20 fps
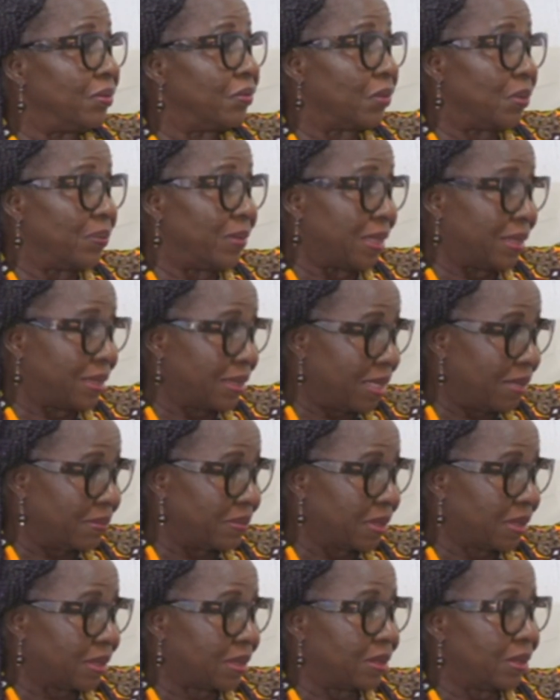from the
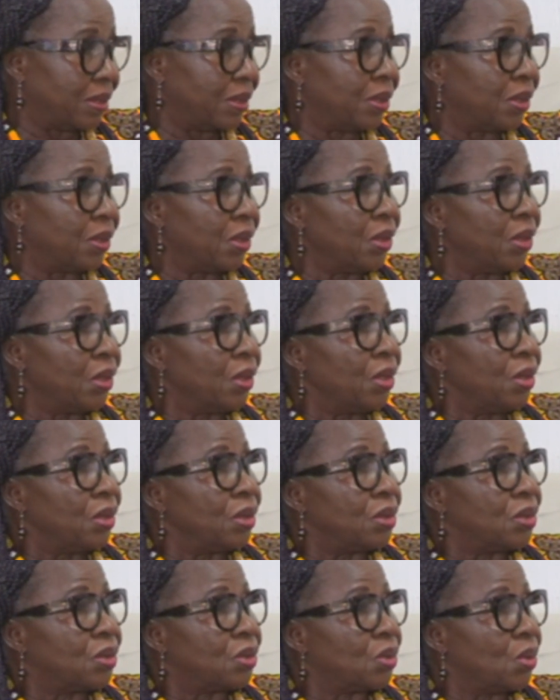taps.
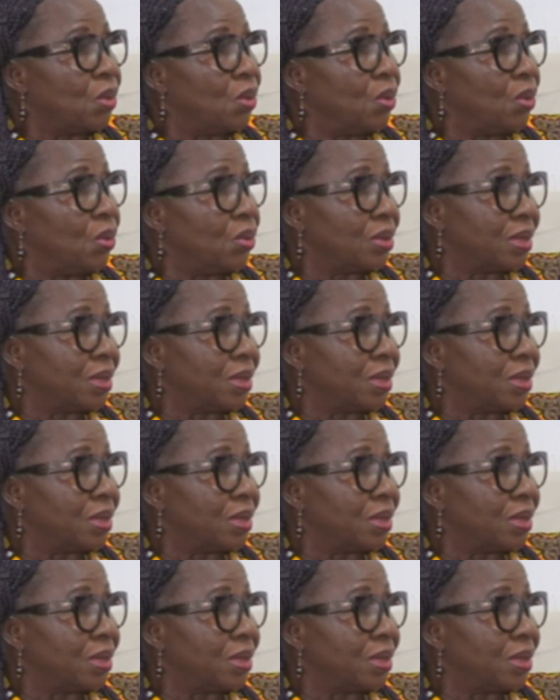So